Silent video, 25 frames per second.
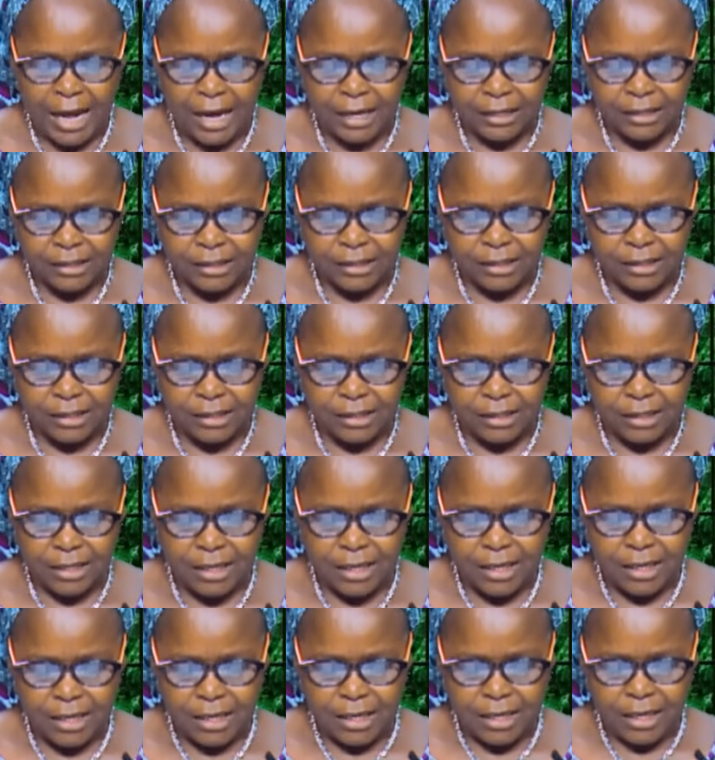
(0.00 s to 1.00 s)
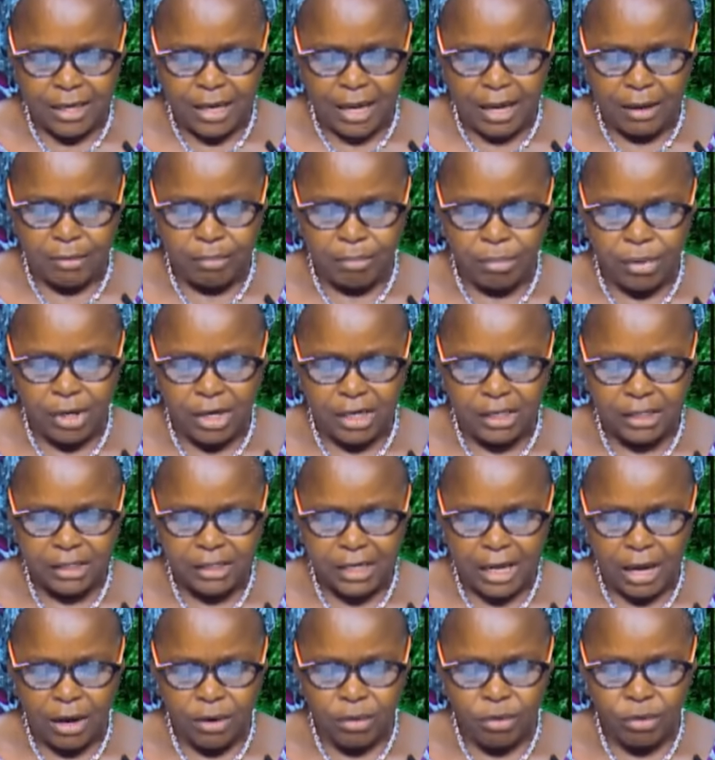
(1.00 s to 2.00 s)
hearts and
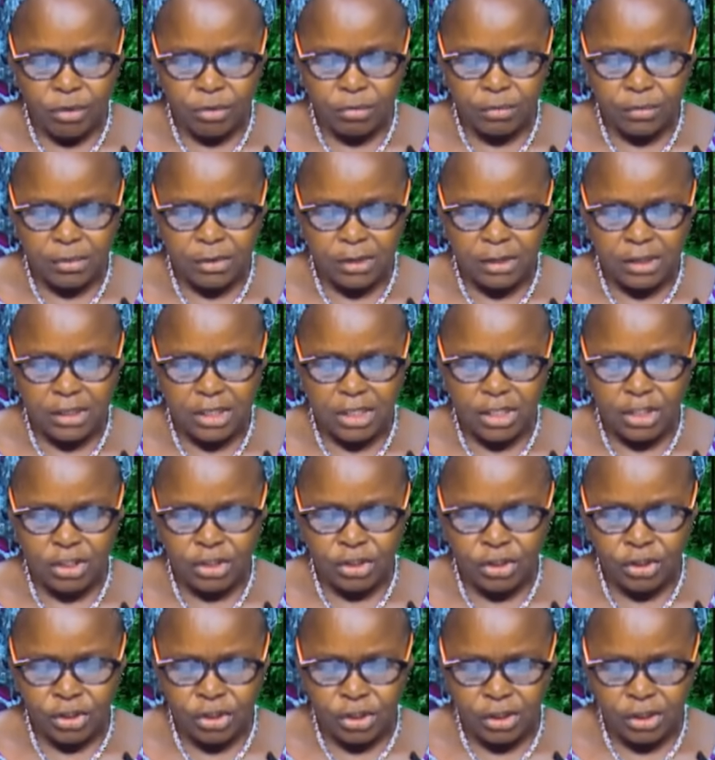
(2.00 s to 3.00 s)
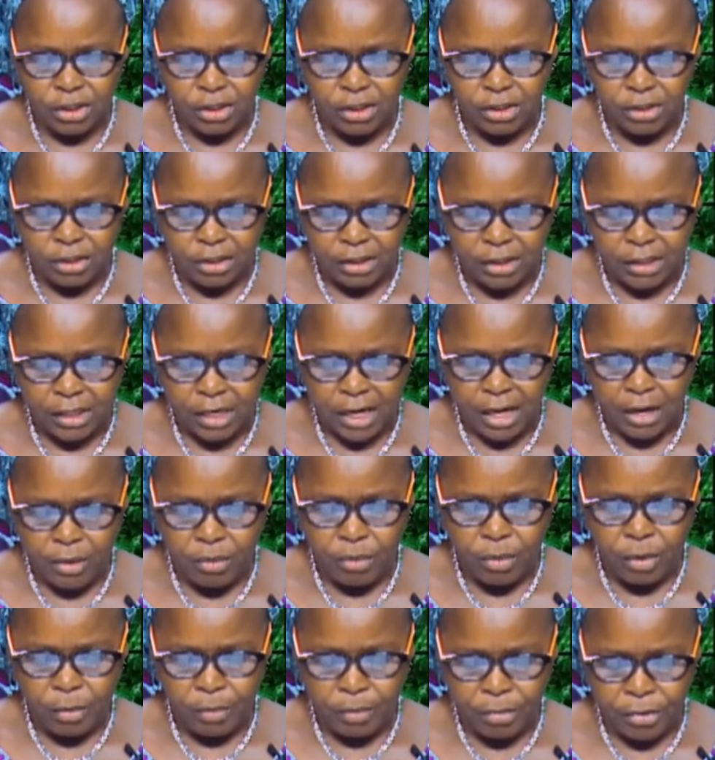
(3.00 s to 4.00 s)
bless our homes. In Jesus'
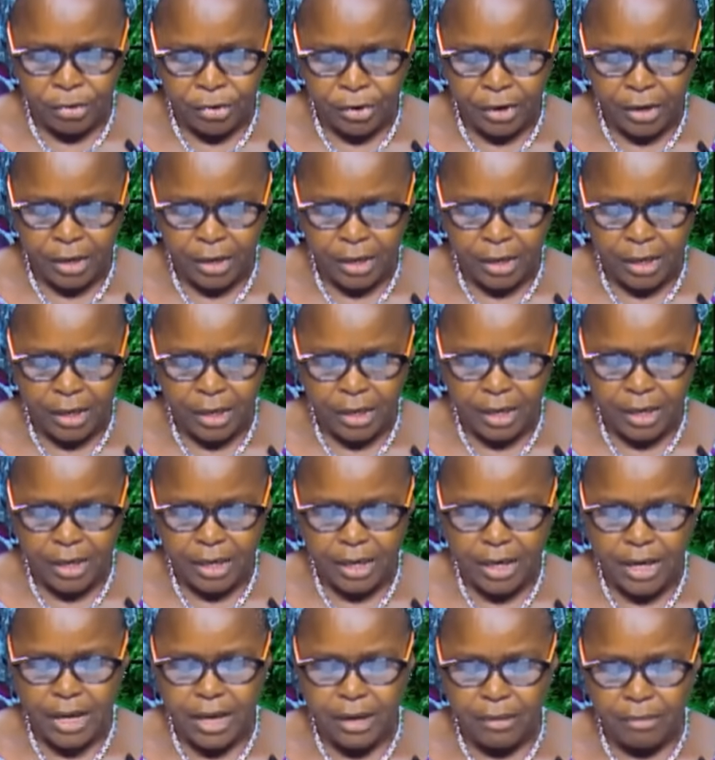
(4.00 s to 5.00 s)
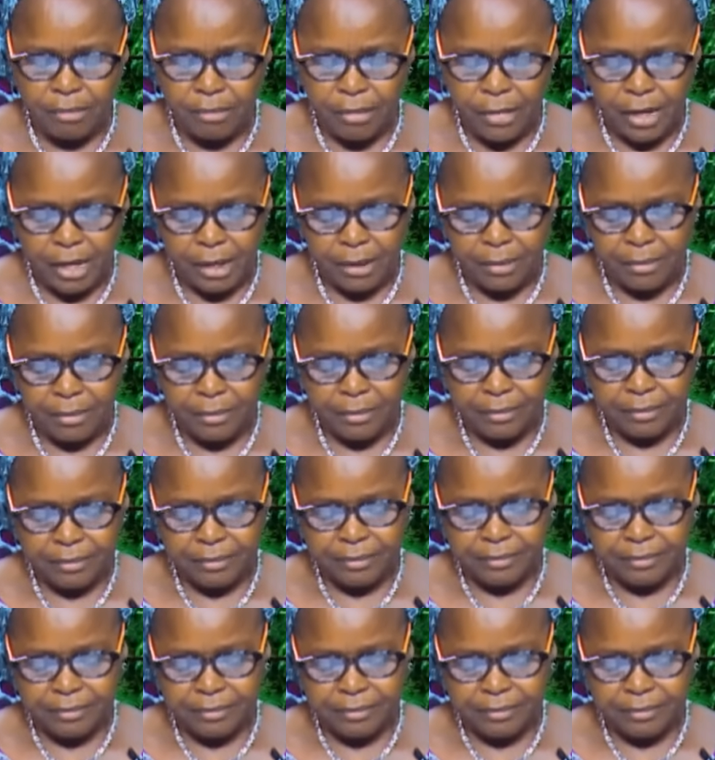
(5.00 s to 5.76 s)
name we pray. Amen.